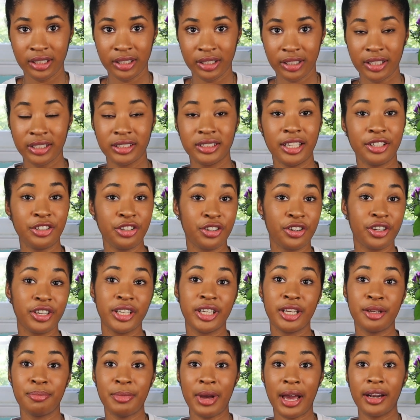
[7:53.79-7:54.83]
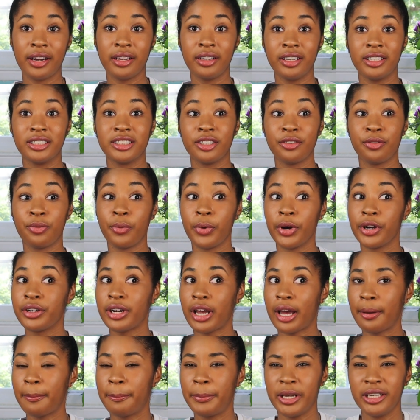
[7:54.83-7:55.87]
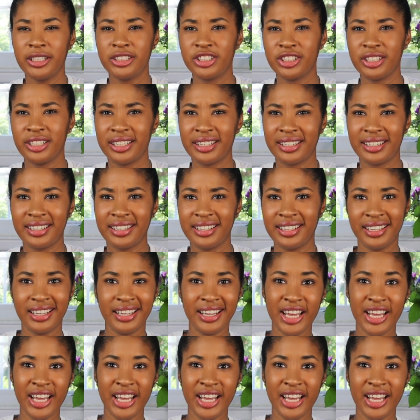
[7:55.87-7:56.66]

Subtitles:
Because then you're going to get mad at us if we're not pitching.